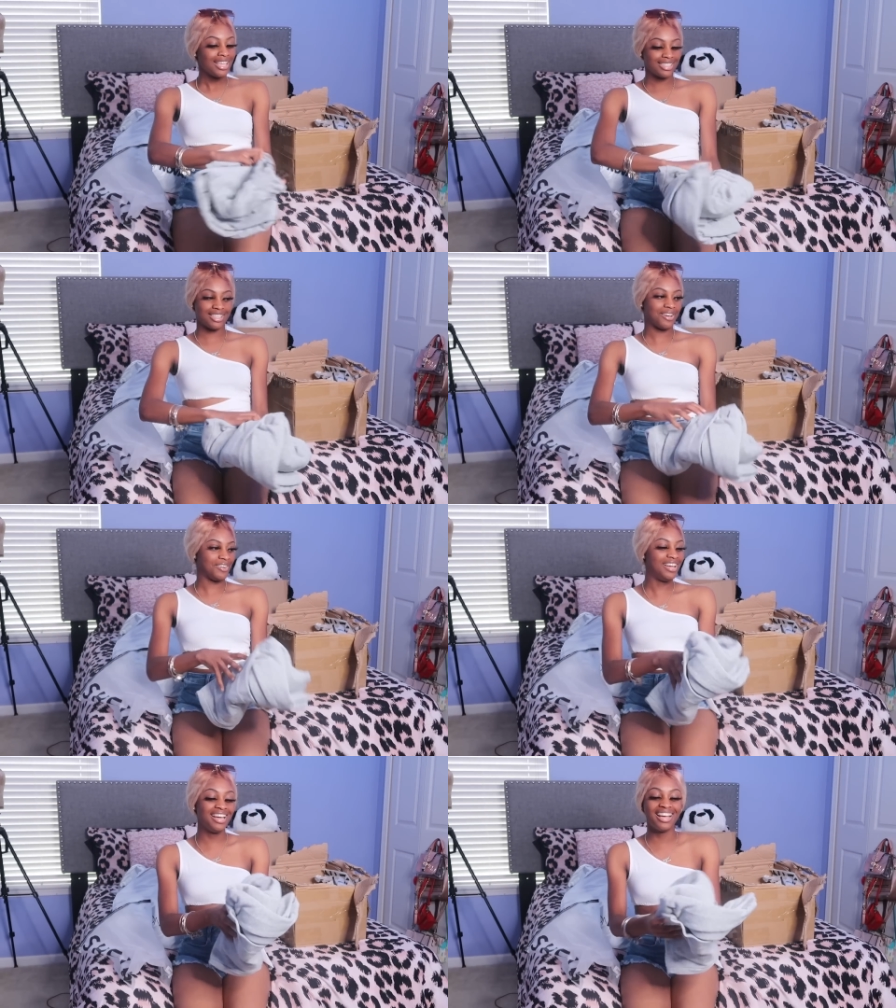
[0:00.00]

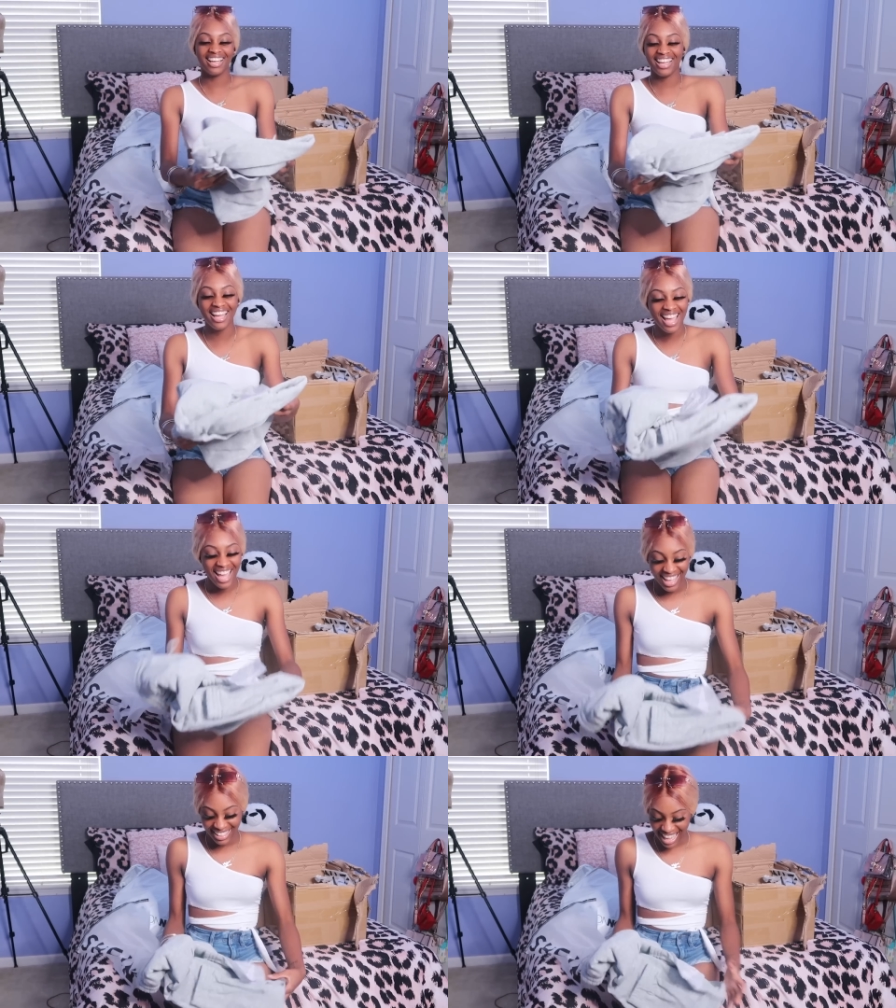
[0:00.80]
So
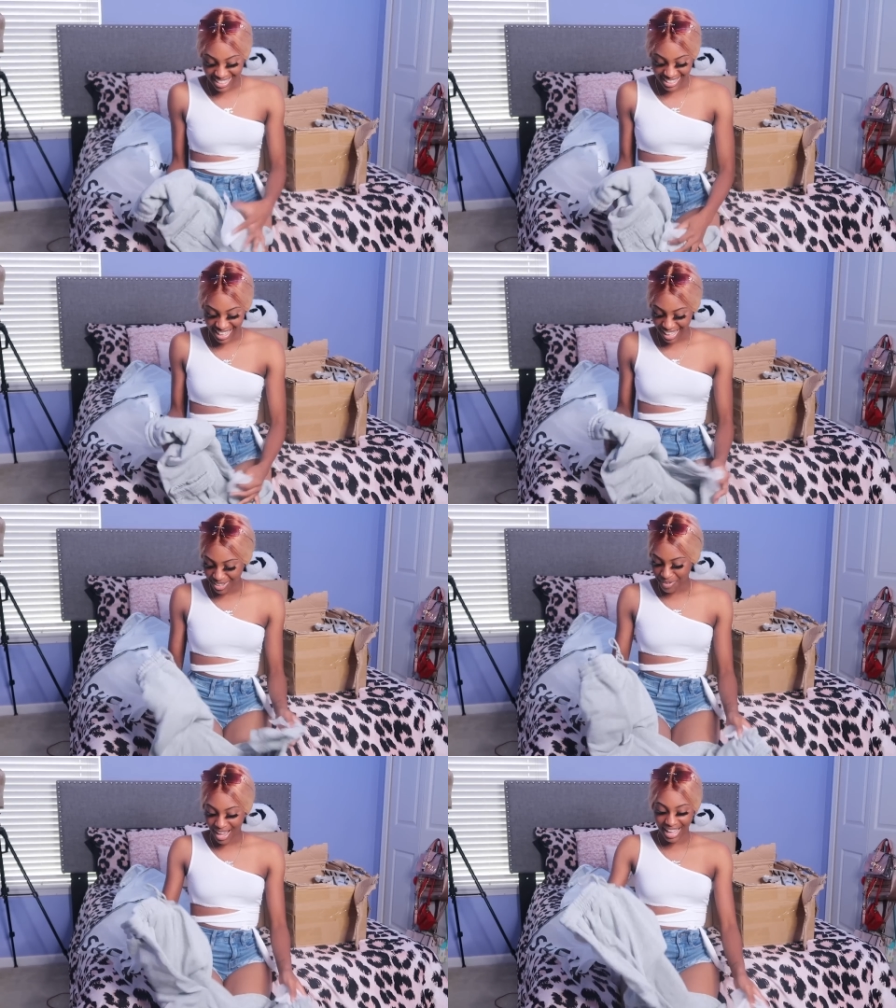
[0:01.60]
that's
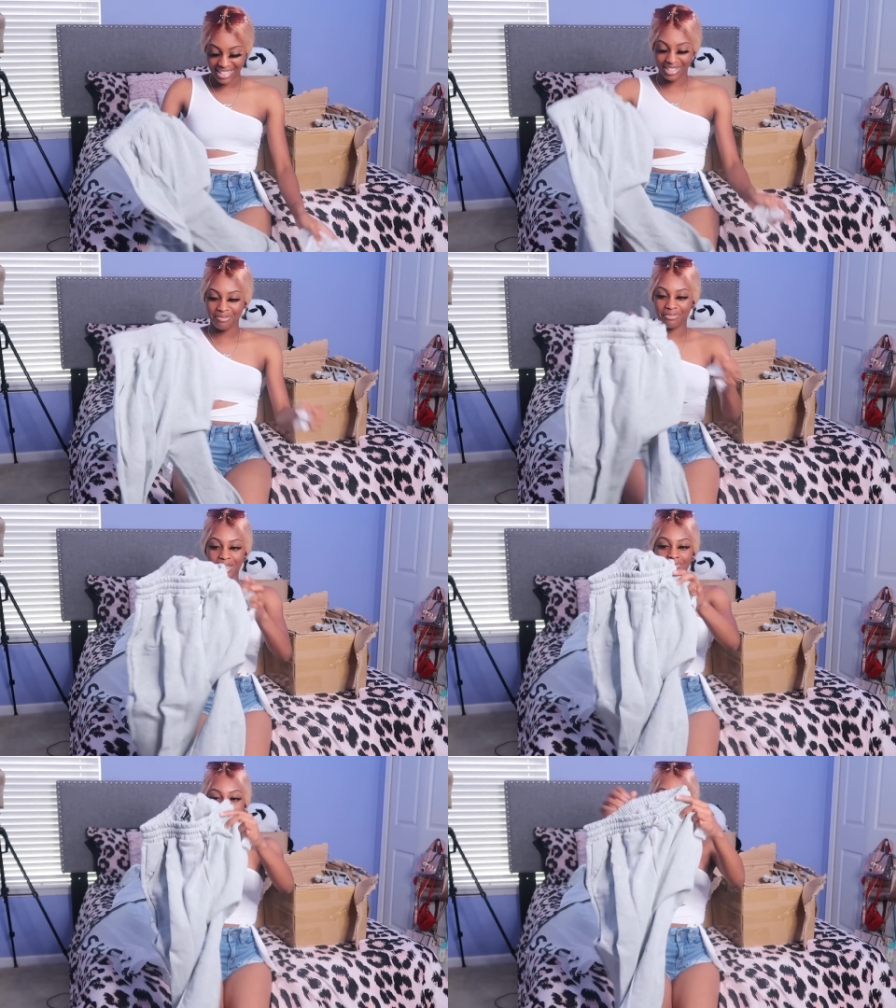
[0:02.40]
exactly why I got some
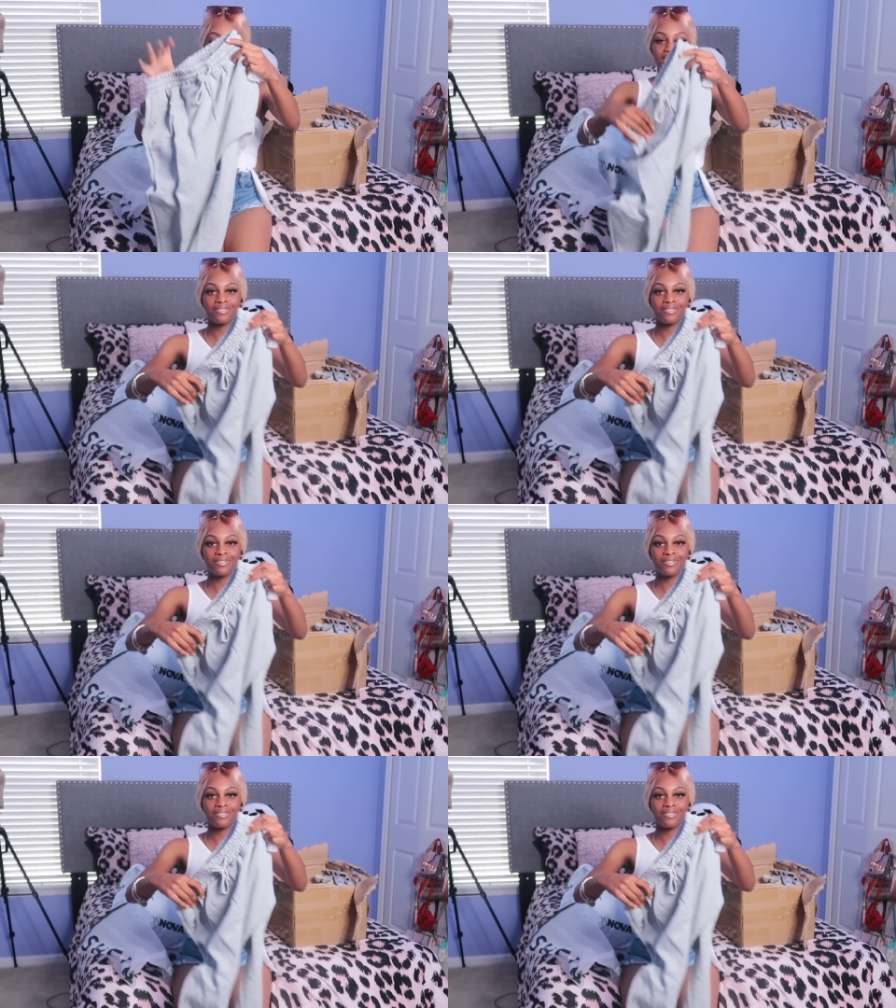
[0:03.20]
big behind